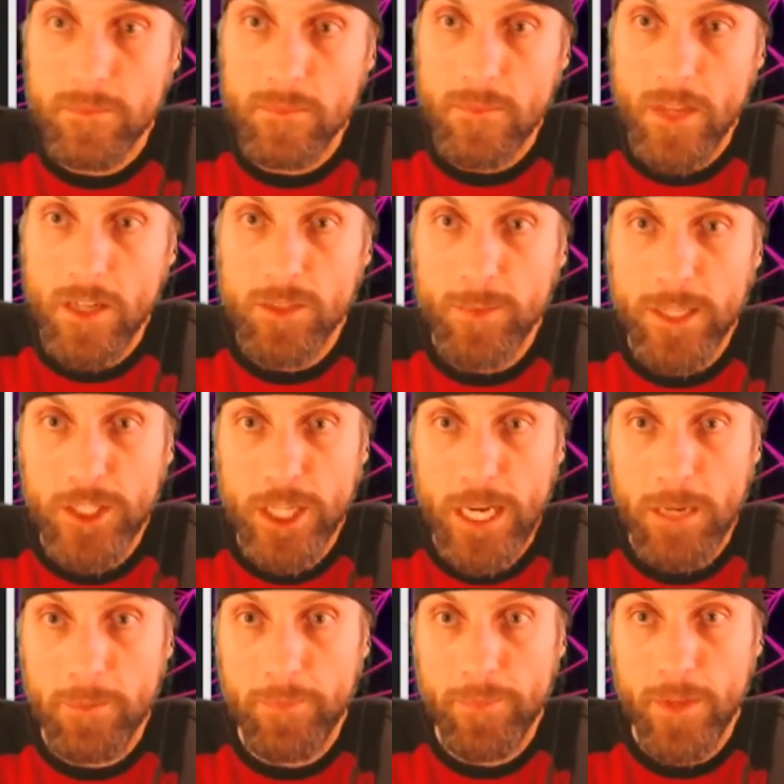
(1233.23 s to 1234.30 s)
There's my
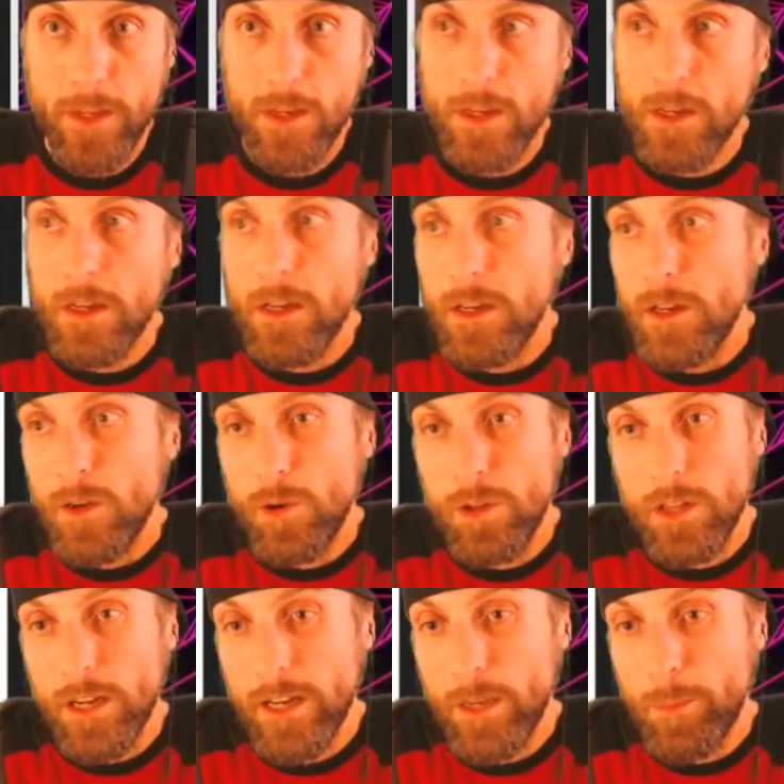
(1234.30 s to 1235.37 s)
chat.
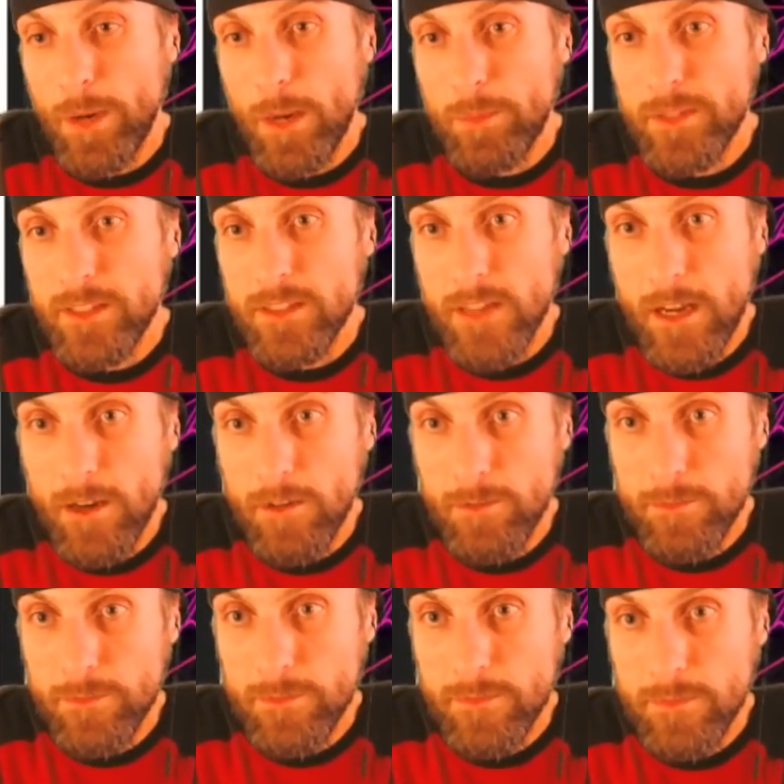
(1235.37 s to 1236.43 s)
Hold on, I got to pop this out.
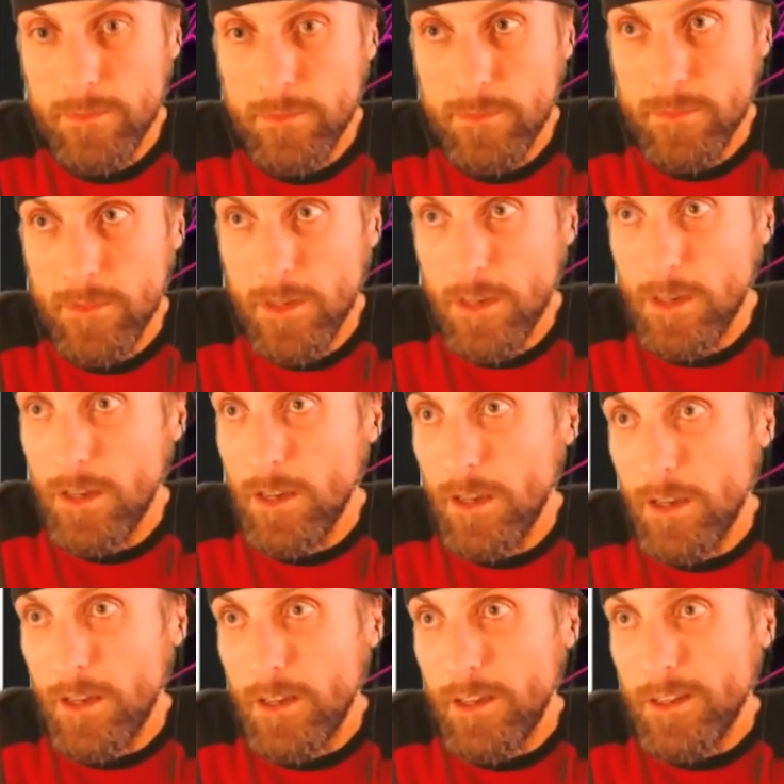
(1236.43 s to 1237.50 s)

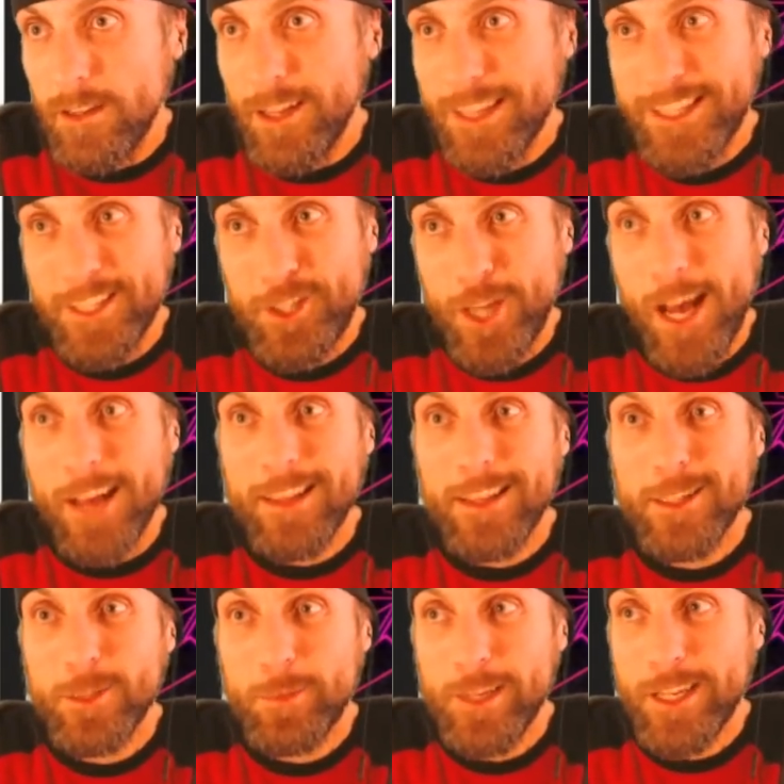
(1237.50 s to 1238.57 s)
Like the chat
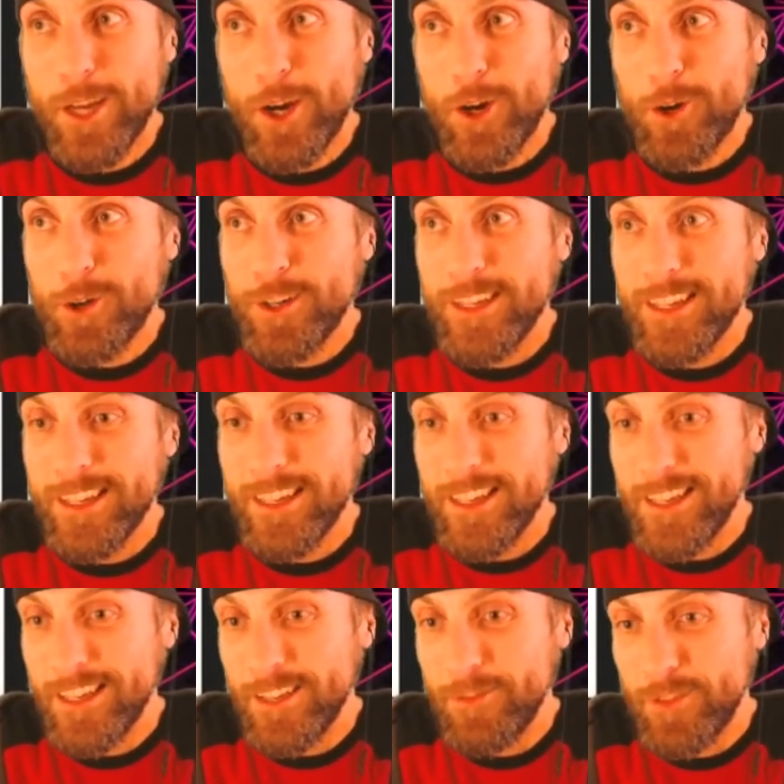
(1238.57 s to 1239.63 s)
lets me know
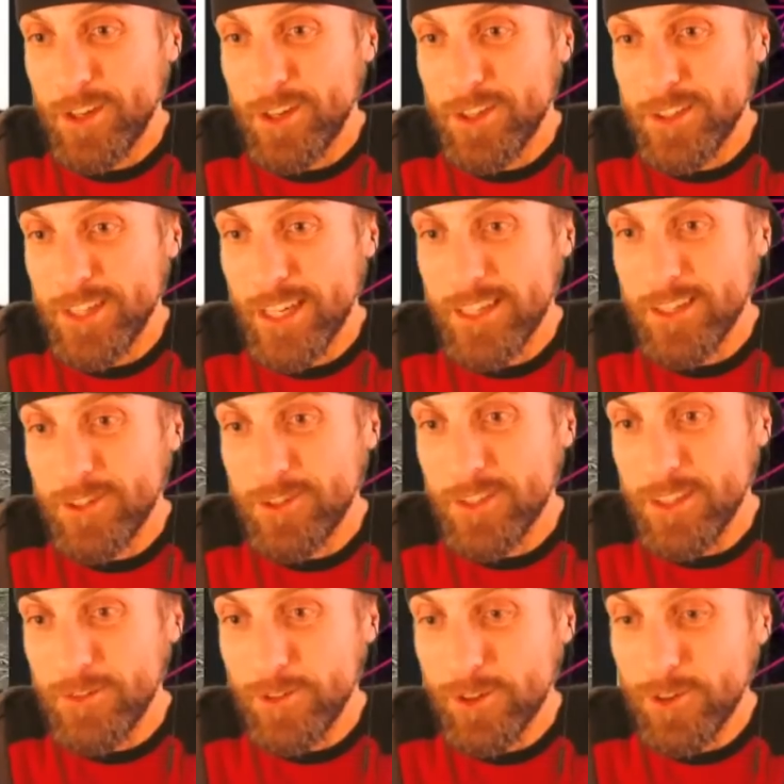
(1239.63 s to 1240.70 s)
if there's technical
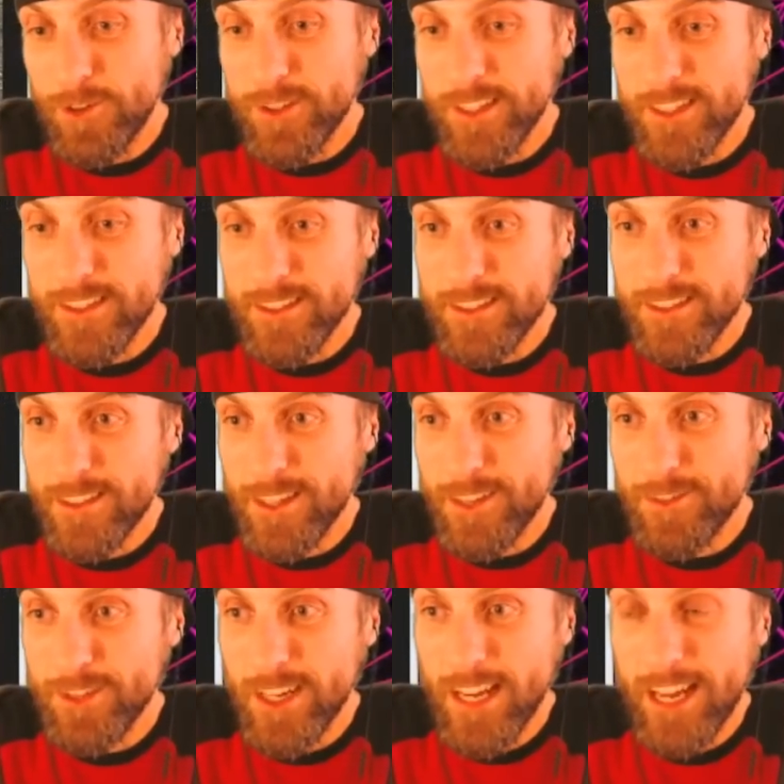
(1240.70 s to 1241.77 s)
difficulties and
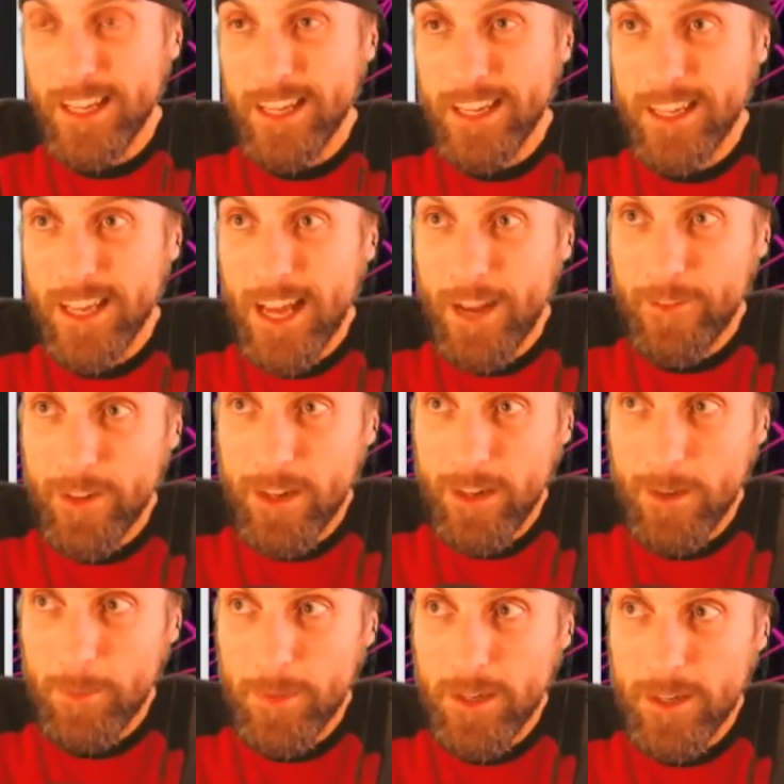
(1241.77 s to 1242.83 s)
stuff. So I like having it
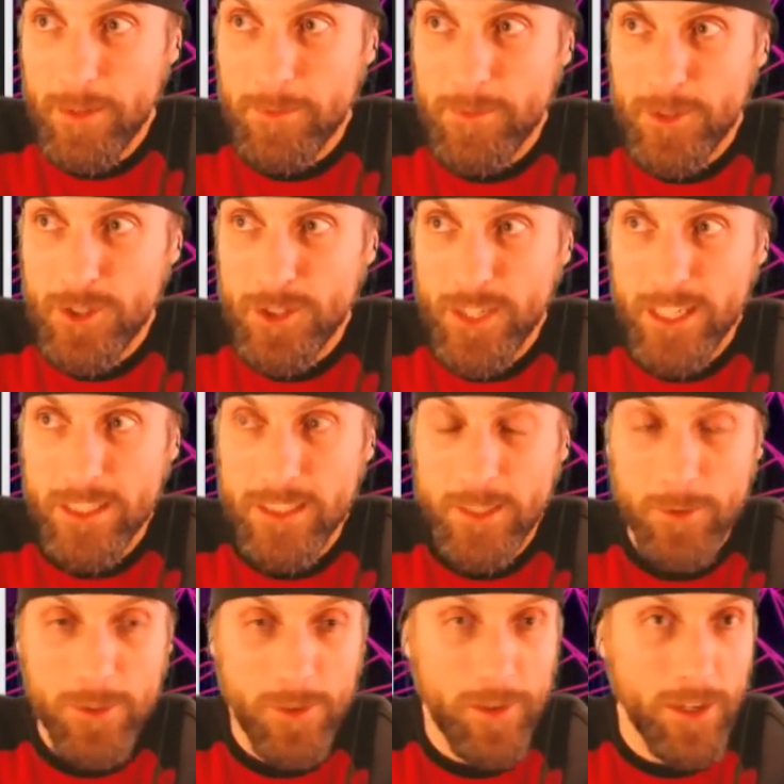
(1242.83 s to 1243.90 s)
up there just so I could see
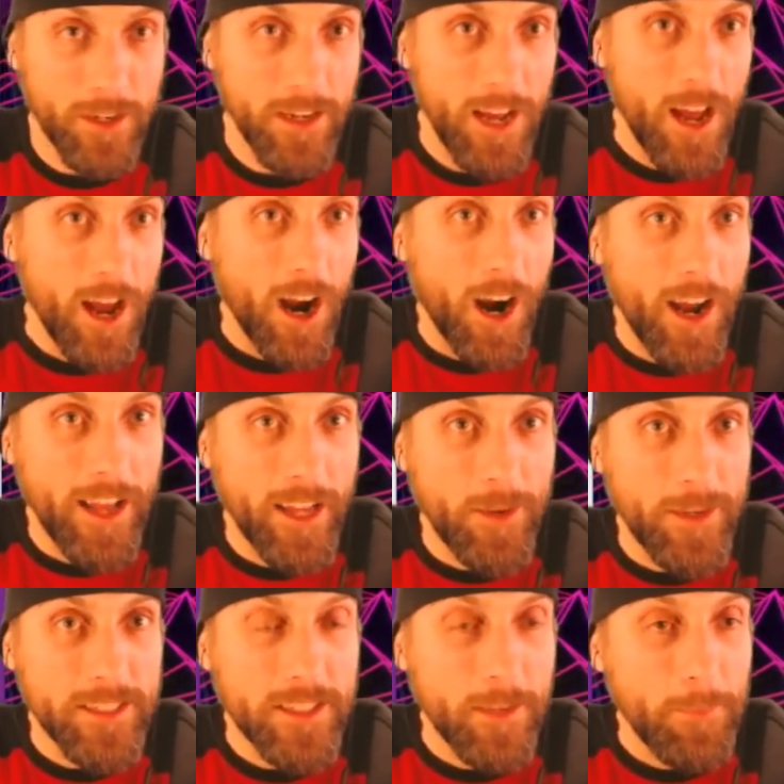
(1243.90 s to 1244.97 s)
what's going on. All right,
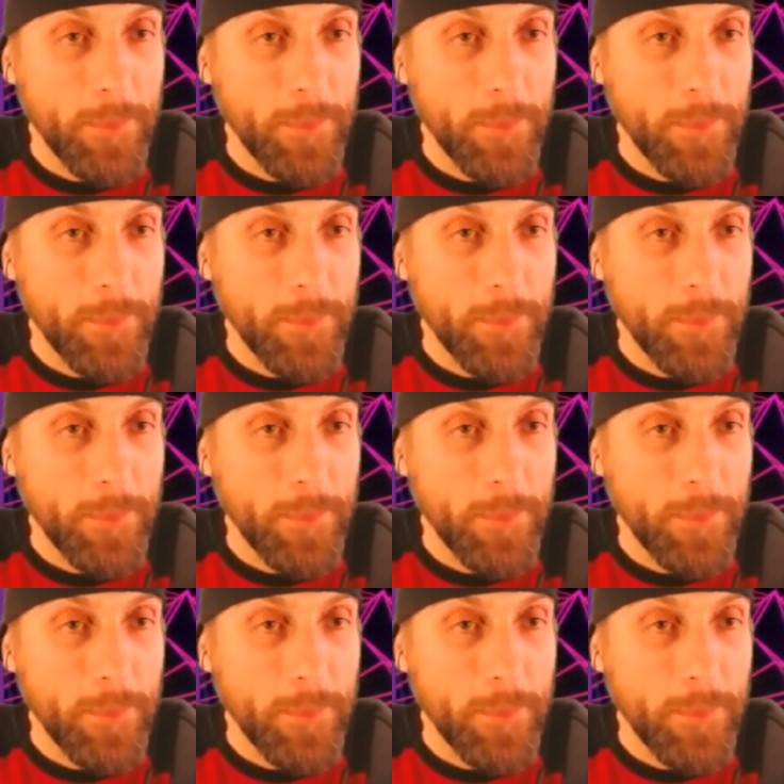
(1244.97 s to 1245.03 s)
anyways.